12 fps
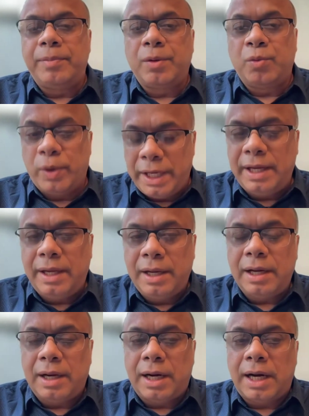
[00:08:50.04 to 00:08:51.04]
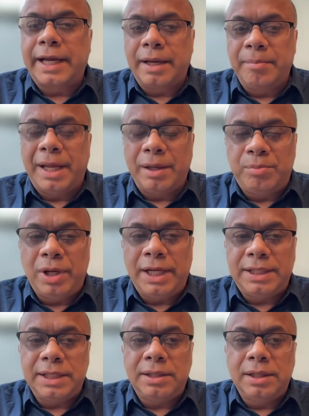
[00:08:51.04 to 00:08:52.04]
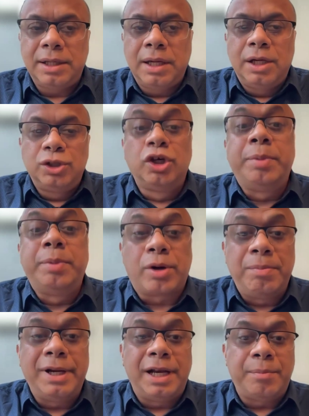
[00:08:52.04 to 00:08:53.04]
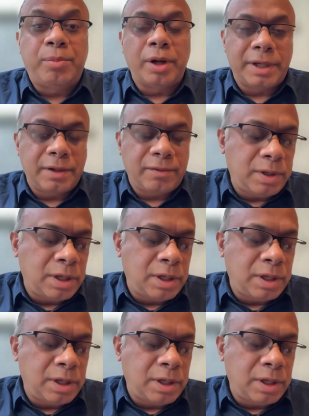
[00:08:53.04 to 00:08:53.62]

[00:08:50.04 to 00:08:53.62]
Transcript: we are getting manipulated should be completely prohibited.